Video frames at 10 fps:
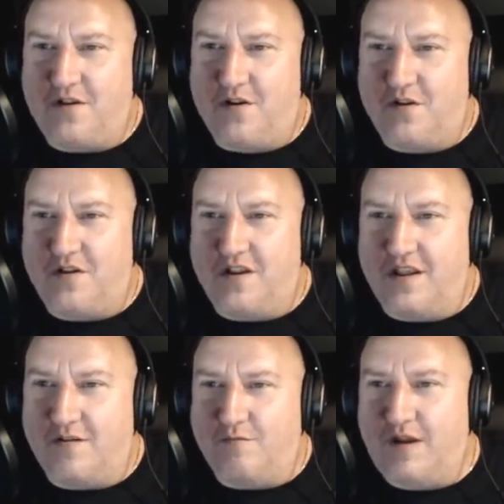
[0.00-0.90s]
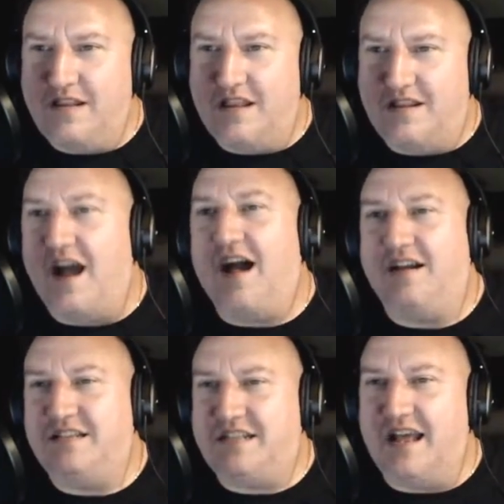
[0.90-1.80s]
on
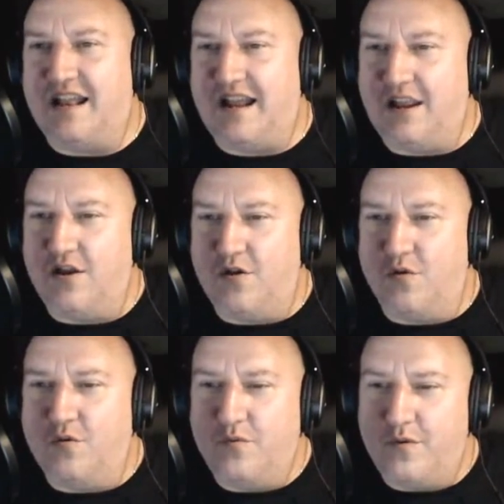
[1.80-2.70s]
readthedocs.io